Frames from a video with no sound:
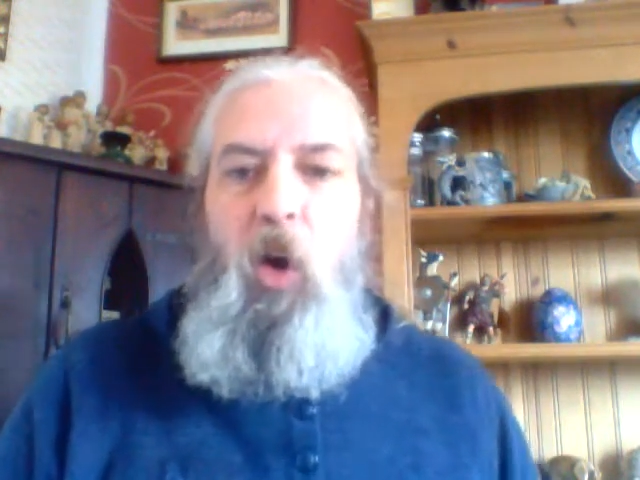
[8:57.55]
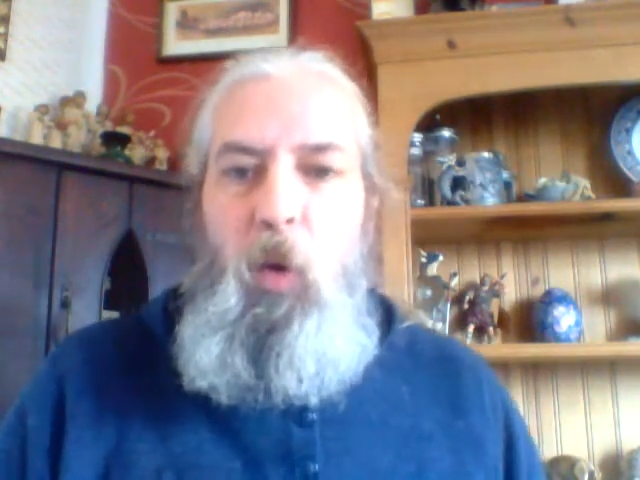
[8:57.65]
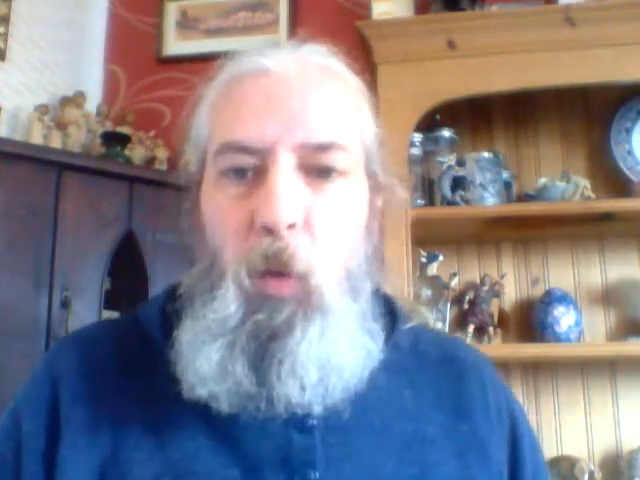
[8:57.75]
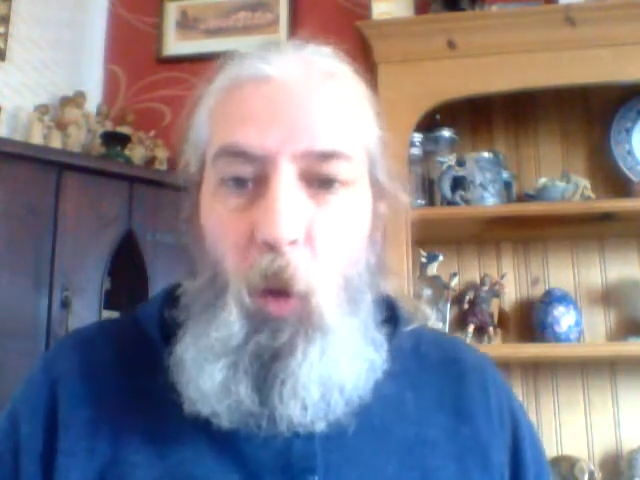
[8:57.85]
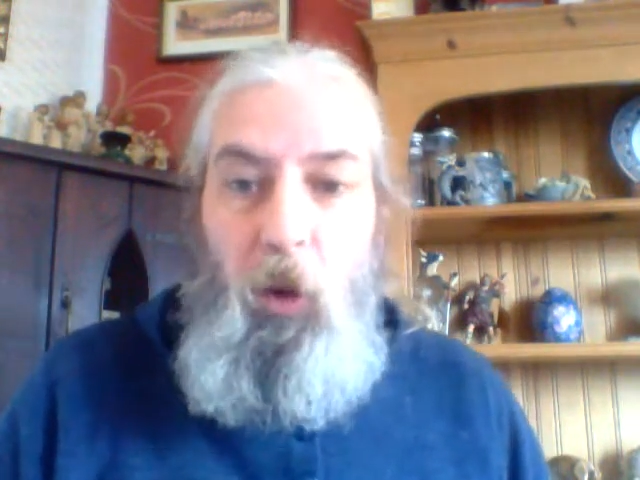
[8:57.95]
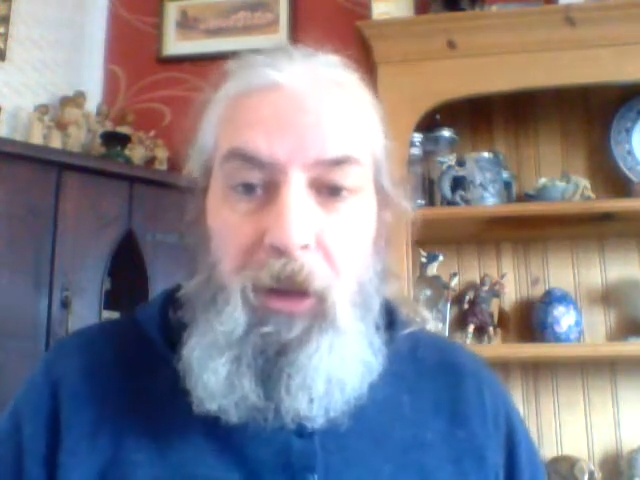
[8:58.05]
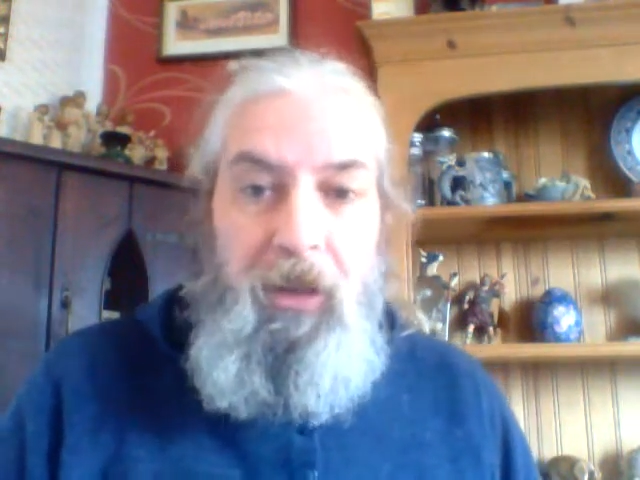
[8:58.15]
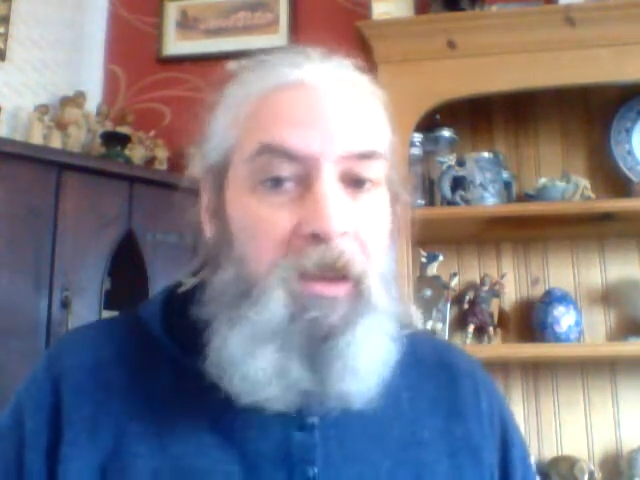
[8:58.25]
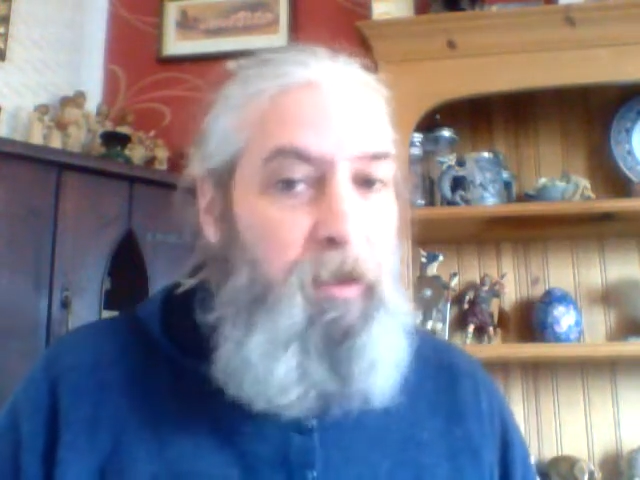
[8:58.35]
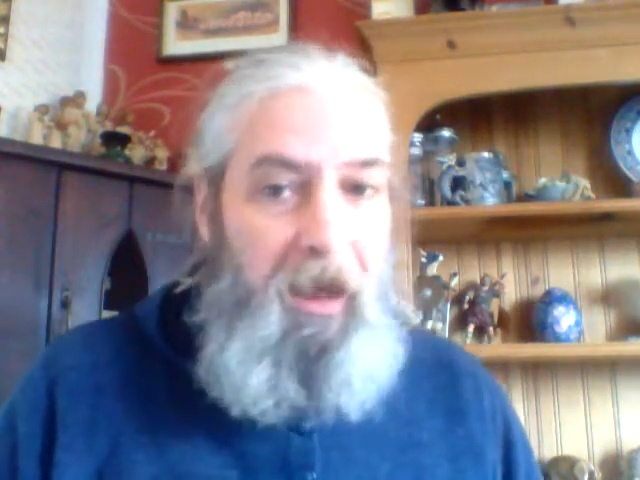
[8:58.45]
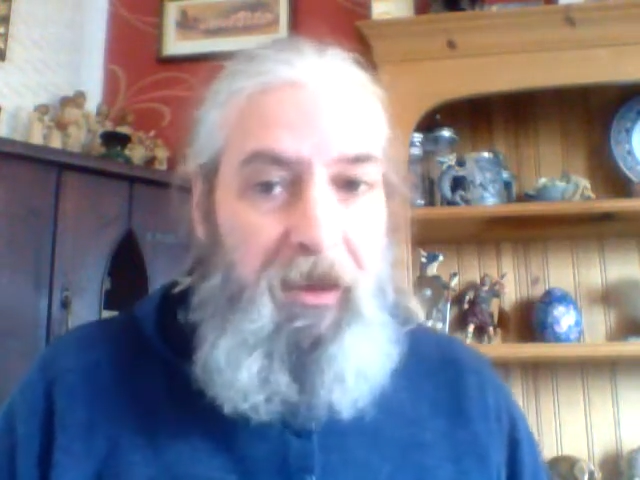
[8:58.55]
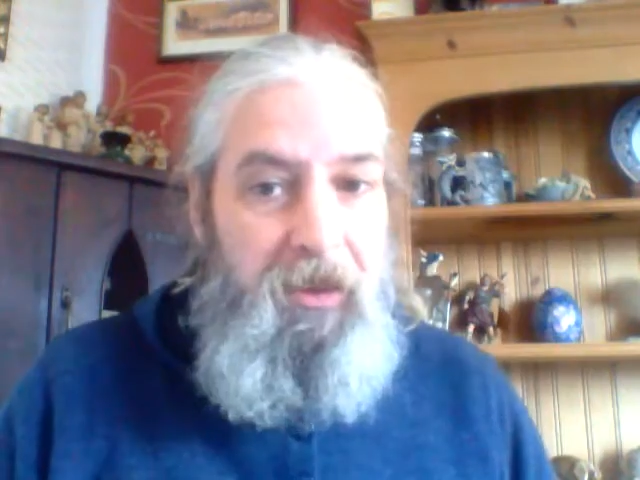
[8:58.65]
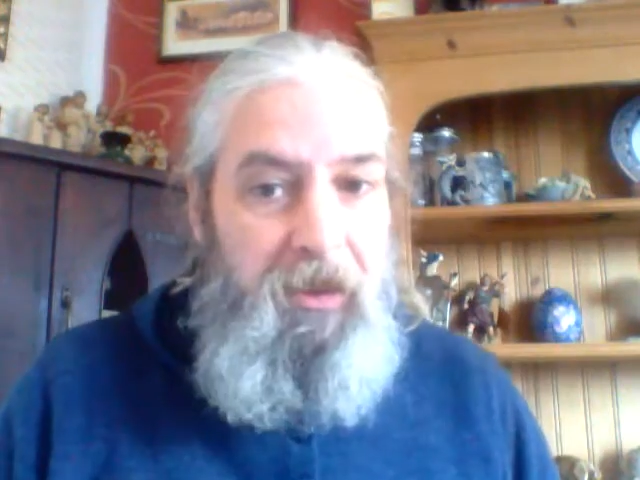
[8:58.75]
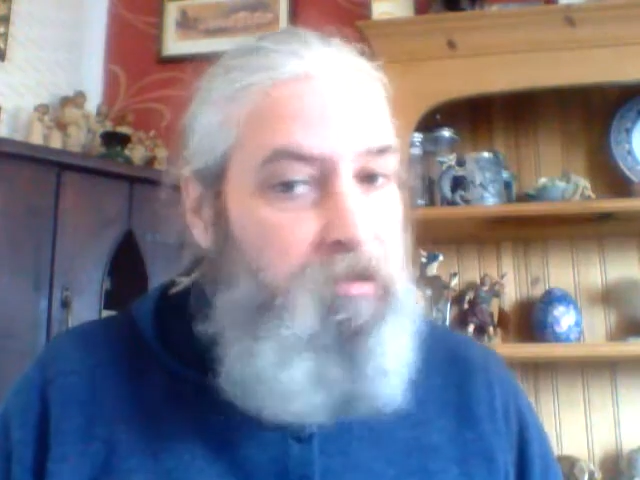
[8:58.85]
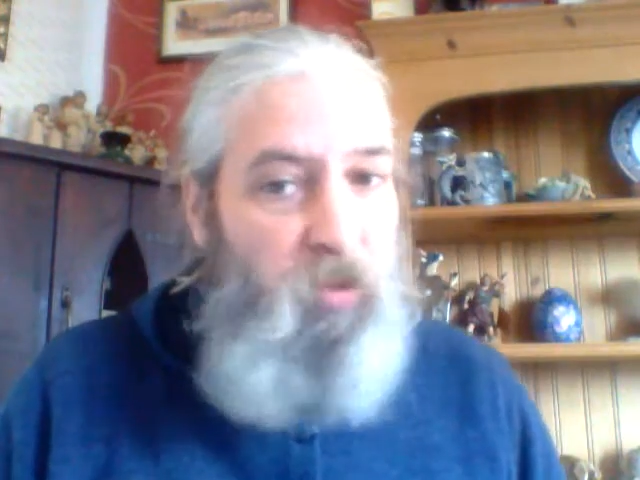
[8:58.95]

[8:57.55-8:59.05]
who want independence.